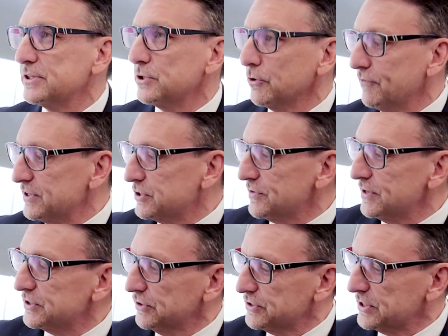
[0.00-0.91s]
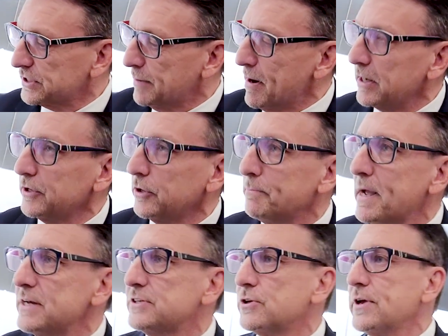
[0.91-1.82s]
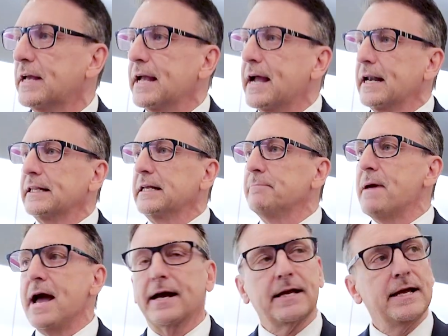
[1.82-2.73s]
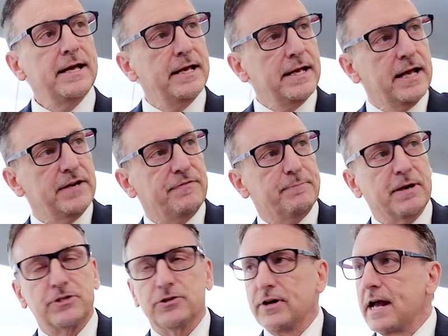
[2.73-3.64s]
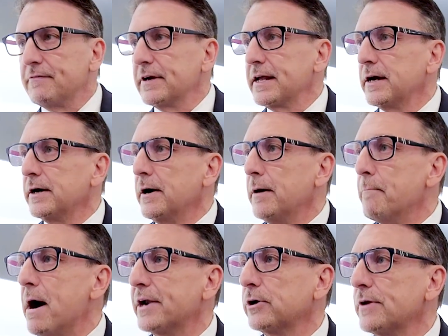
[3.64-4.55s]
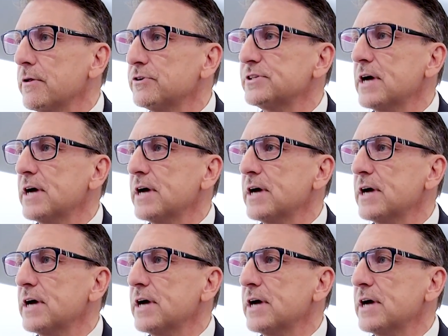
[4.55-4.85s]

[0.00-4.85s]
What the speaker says: surface. So this will just come out a little bit, and so you can kind of lean back. And if you picture you have a monitor on the other